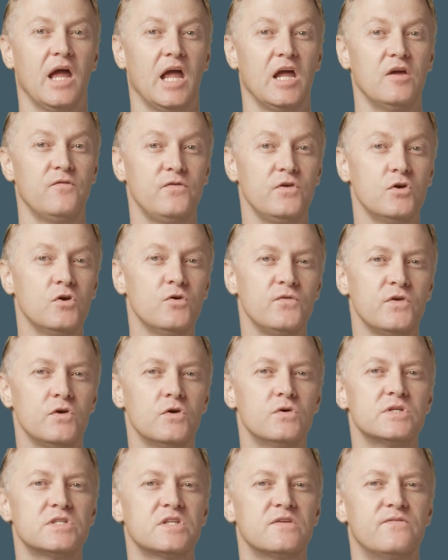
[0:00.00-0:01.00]
If you've
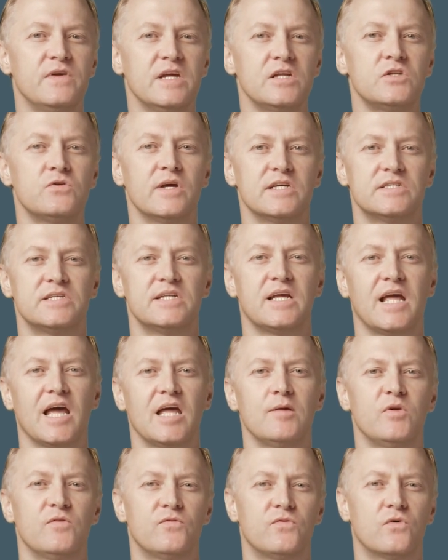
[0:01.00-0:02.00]
used the V2
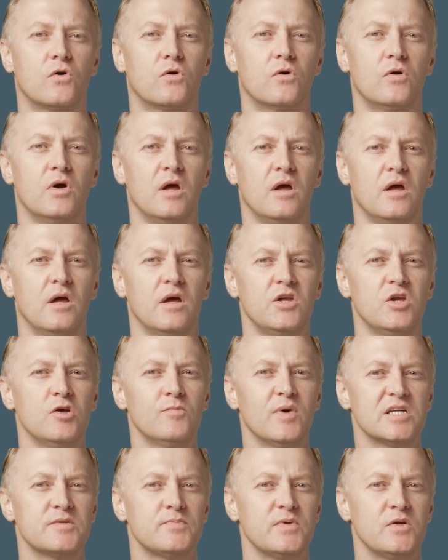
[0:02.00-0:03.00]
SDK before, you
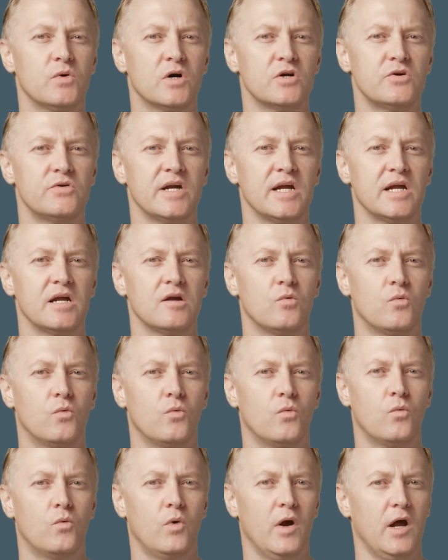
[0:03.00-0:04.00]
must be wondering
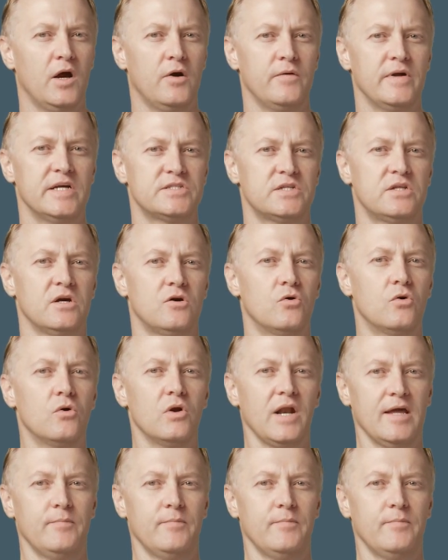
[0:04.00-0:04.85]
where is the Google